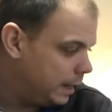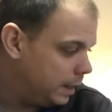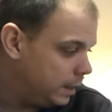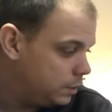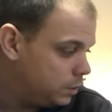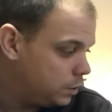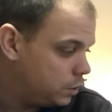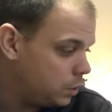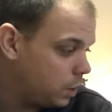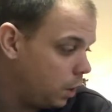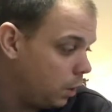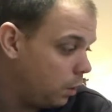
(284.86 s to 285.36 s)

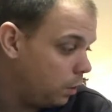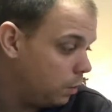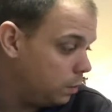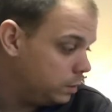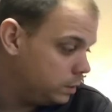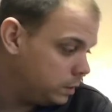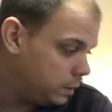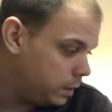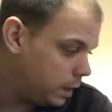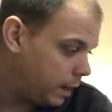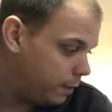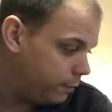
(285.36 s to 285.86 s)
So
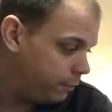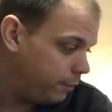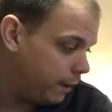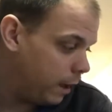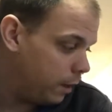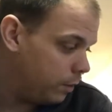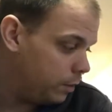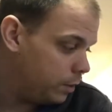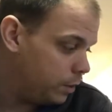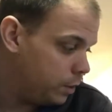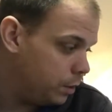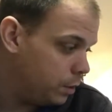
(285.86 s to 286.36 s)
I
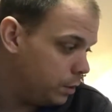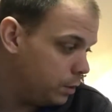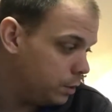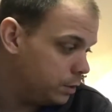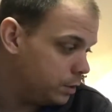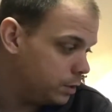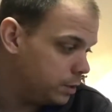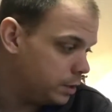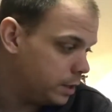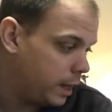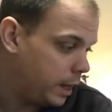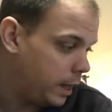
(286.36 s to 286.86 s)
found
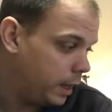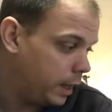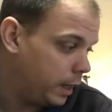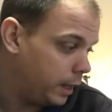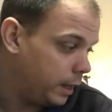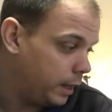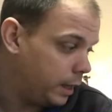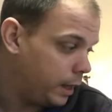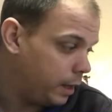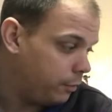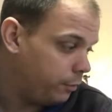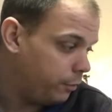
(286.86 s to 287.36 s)
those
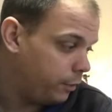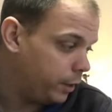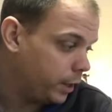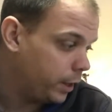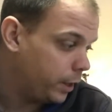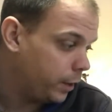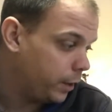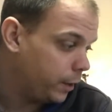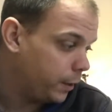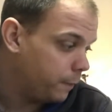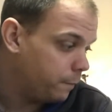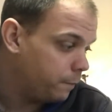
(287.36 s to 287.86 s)
and I
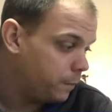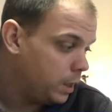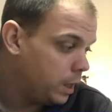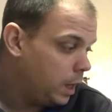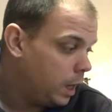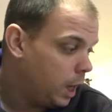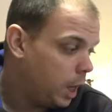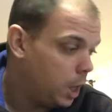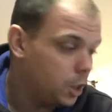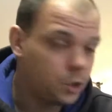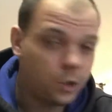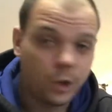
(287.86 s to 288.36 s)
figure
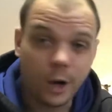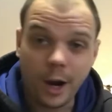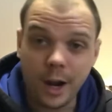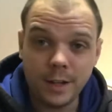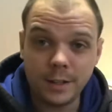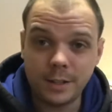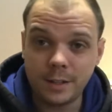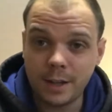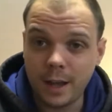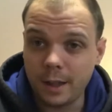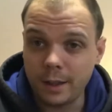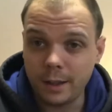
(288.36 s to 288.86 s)
I'll try
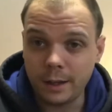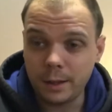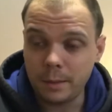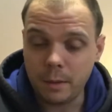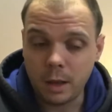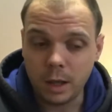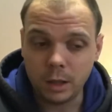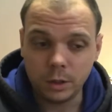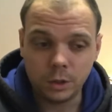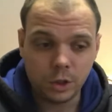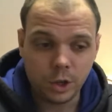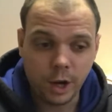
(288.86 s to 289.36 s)
selling
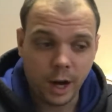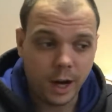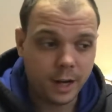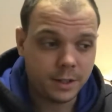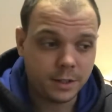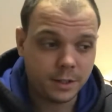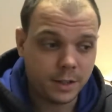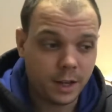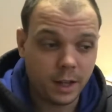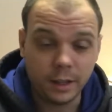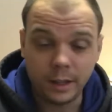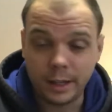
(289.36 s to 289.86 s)
them. I'll try
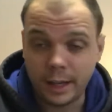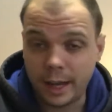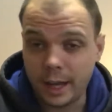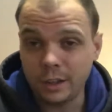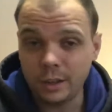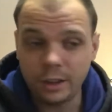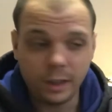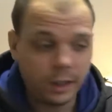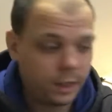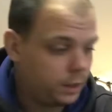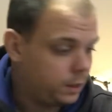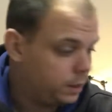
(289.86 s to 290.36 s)
selling
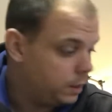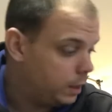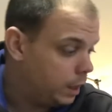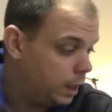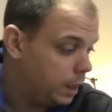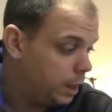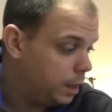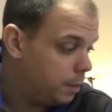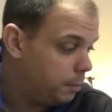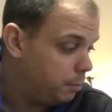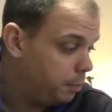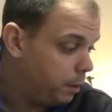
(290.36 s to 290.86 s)
anything.
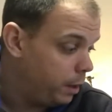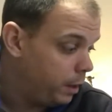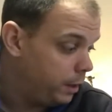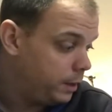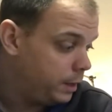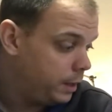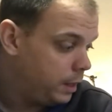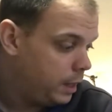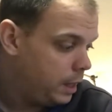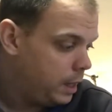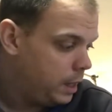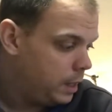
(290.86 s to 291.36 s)

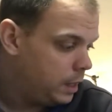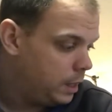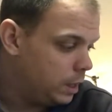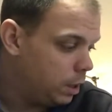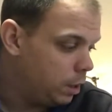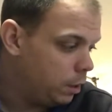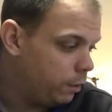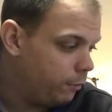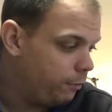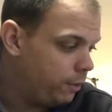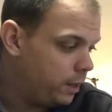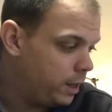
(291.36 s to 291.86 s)
But, you
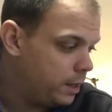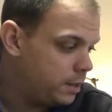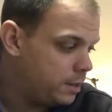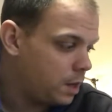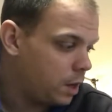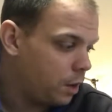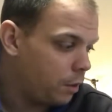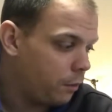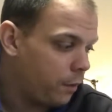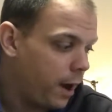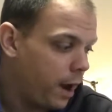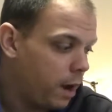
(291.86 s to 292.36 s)
know, if they
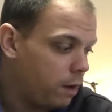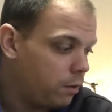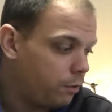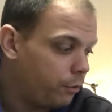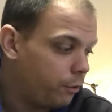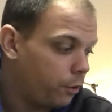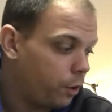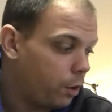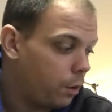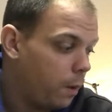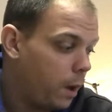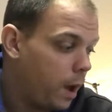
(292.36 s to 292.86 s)
sit around
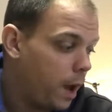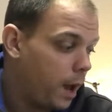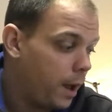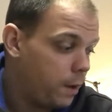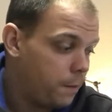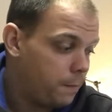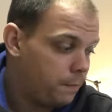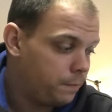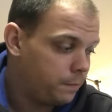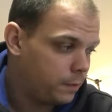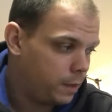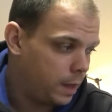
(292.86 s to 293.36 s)
for a
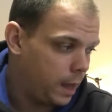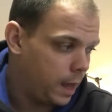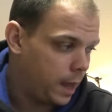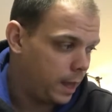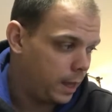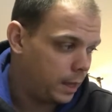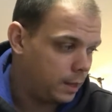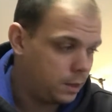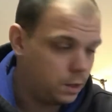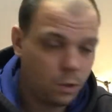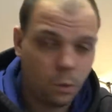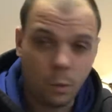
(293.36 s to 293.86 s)
while
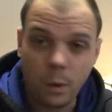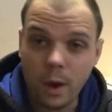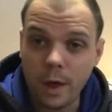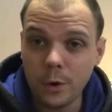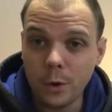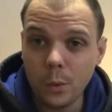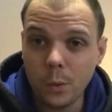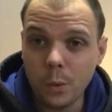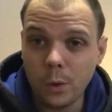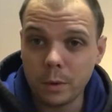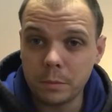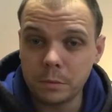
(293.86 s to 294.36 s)
and the
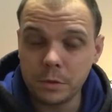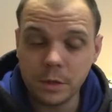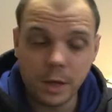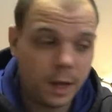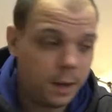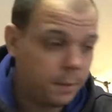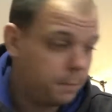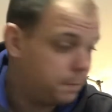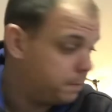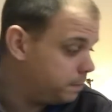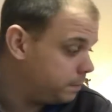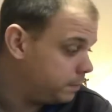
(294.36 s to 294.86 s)
weather warms
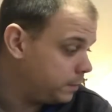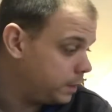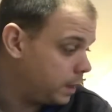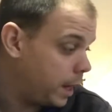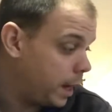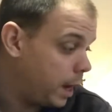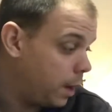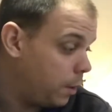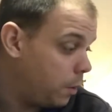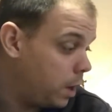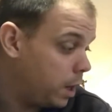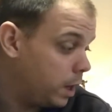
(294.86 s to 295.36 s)
up
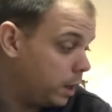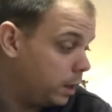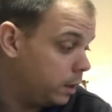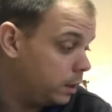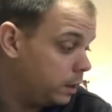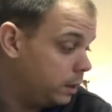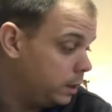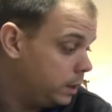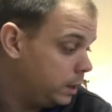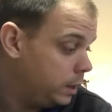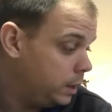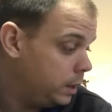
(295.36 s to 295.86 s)
and I
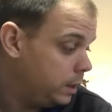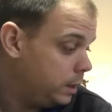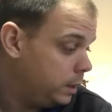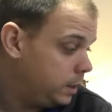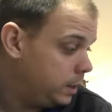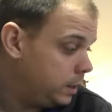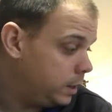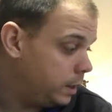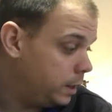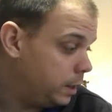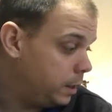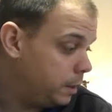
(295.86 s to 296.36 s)
want
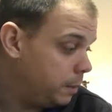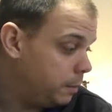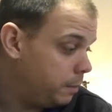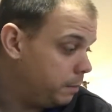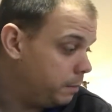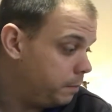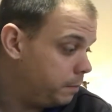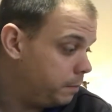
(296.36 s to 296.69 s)
to